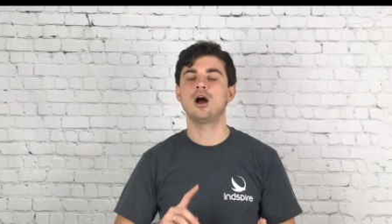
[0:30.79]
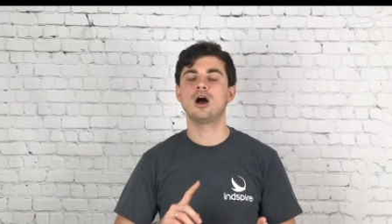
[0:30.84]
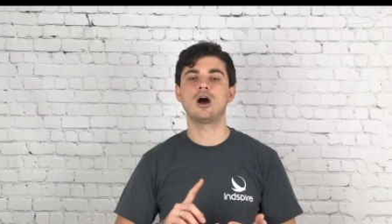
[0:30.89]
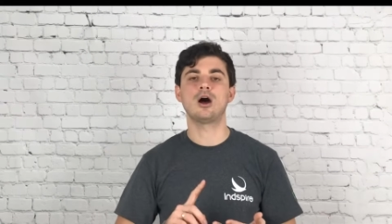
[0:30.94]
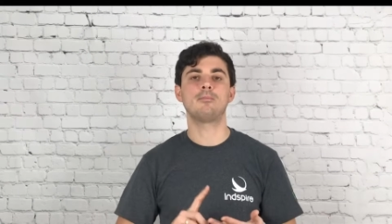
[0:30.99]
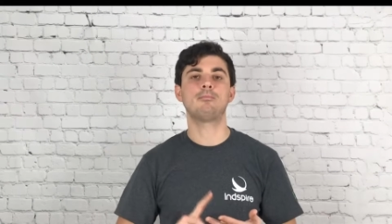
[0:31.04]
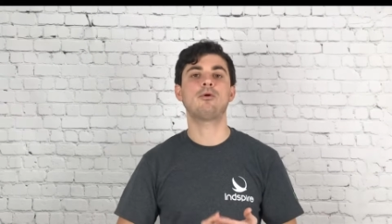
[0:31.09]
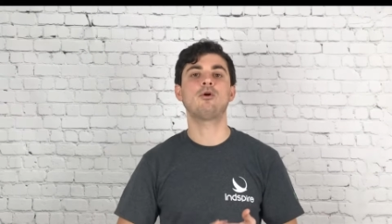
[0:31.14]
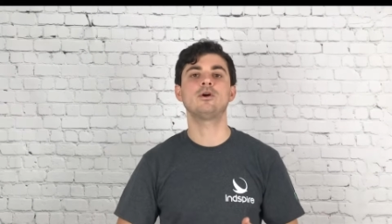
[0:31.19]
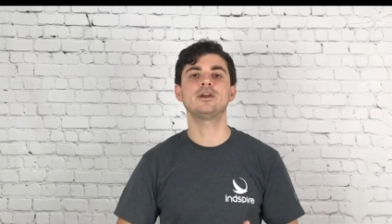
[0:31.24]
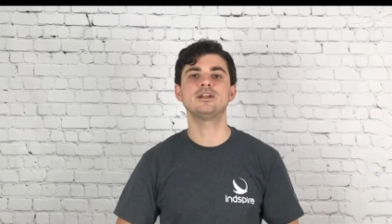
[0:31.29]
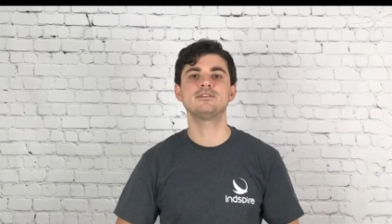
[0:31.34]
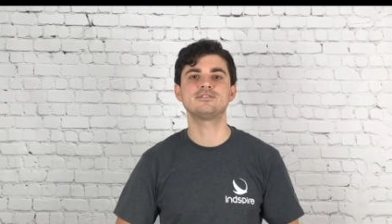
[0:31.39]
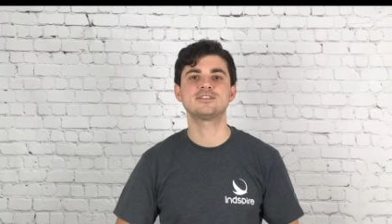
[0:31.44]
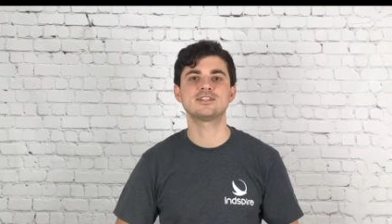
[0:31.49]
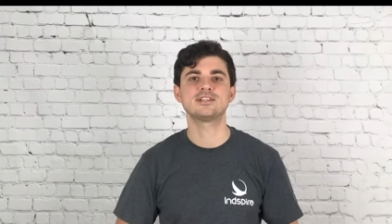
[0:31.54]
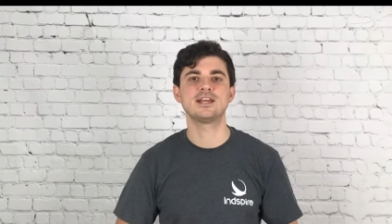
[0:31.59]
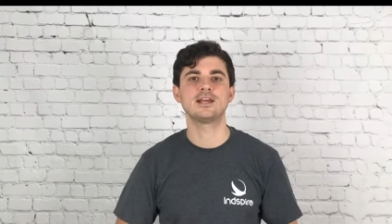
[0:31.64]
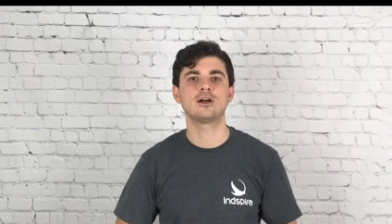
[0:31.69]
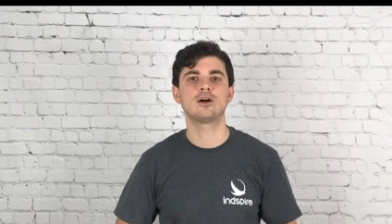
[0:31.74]
a point of
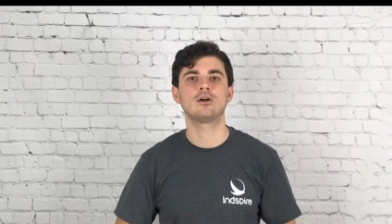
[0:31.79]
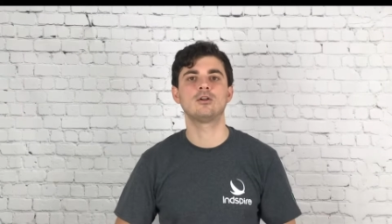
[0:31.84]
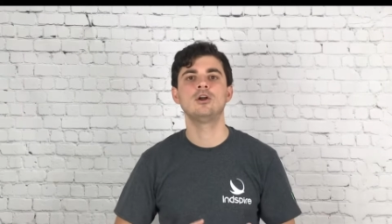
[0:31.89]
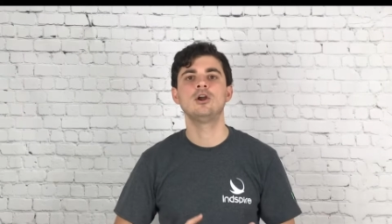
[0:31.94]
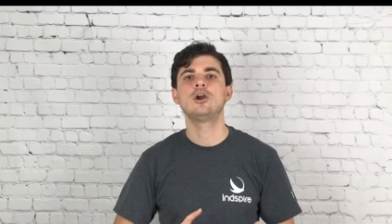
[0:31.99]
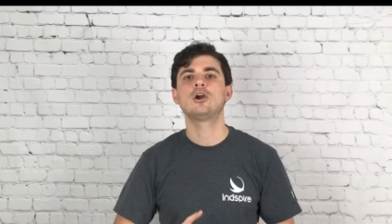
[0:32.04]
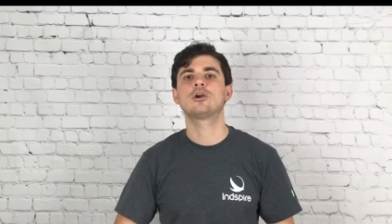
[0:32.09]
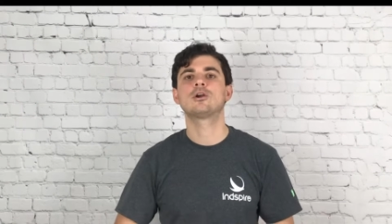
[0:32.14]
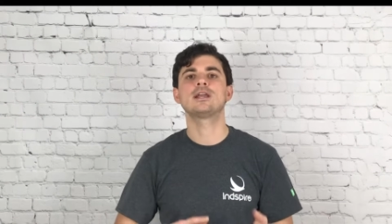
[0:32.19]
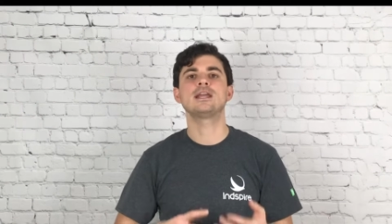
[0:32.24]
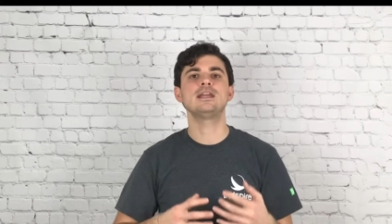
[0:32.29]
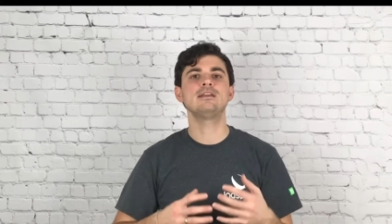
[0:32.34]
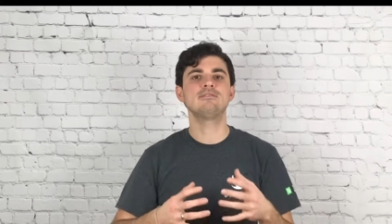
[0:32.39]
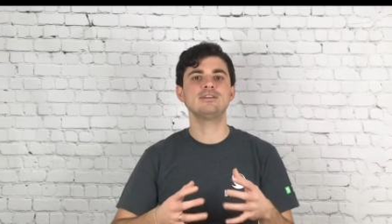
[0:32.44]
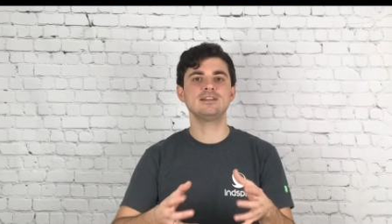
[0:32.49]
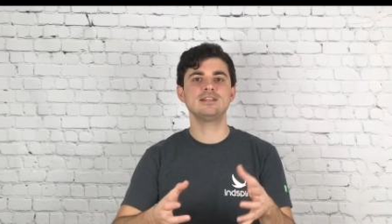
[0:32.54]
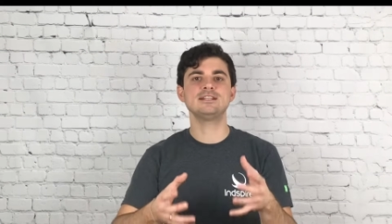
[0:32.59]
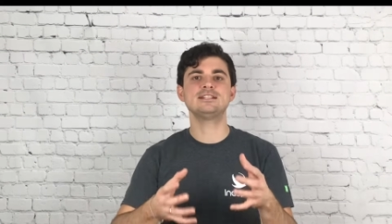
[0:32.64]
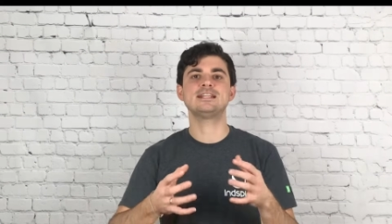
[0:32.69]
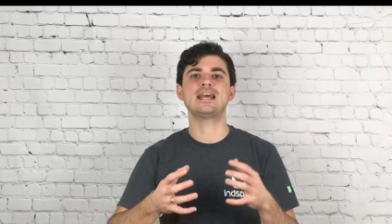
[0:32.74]
sale, or
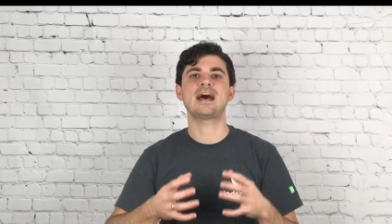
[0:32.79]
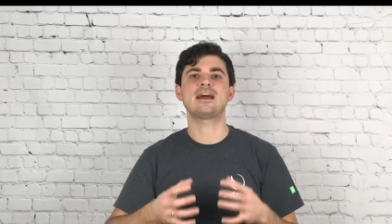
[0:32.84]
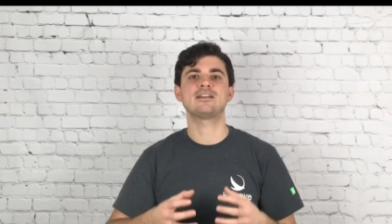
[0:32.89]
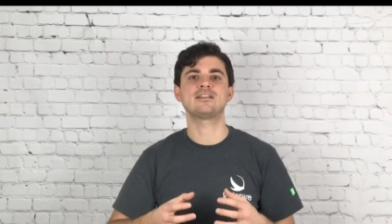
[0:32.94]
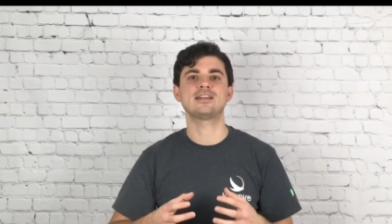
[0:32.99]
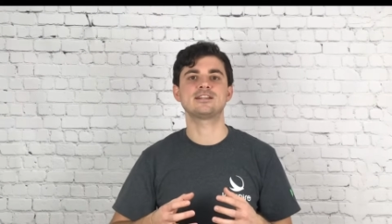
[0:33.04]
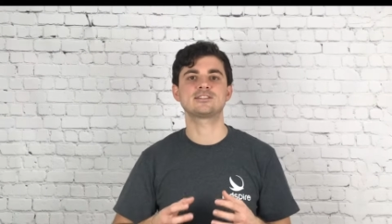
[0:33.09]
even the data